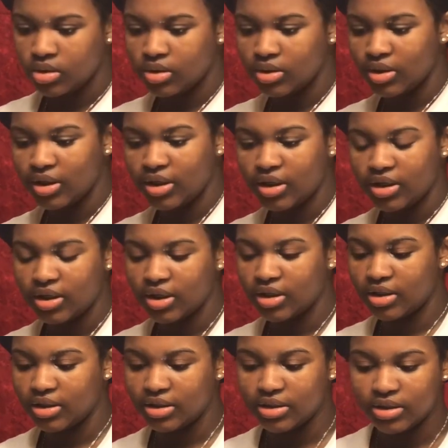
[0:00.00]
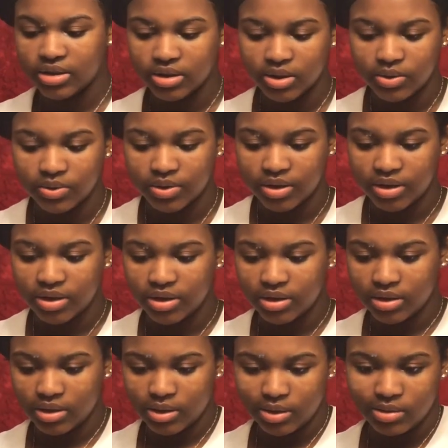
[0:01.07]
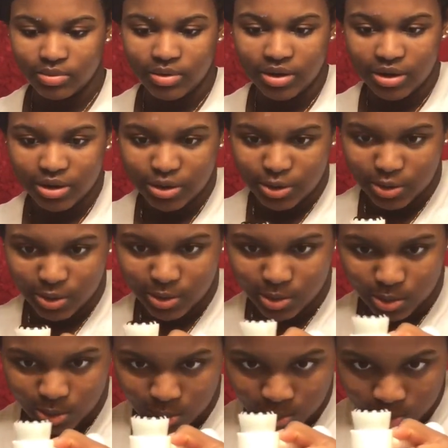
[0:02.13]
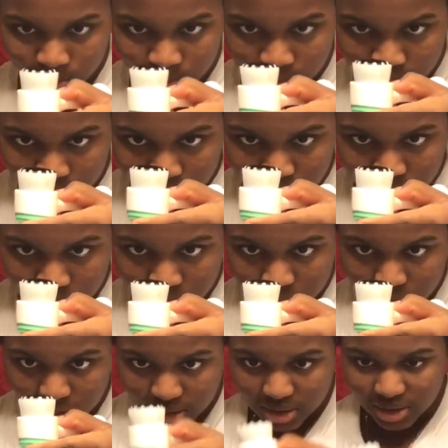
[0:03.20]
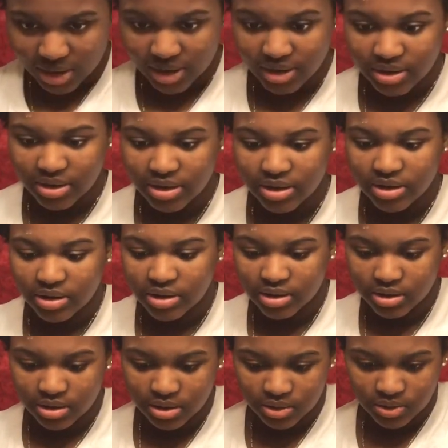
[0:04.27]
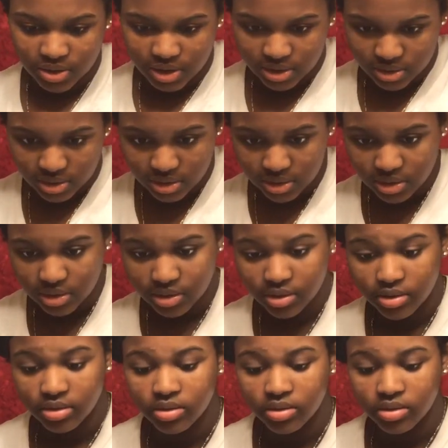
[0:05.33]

Let it kind of soak in a little bit, you know. I like seeing it go down in there.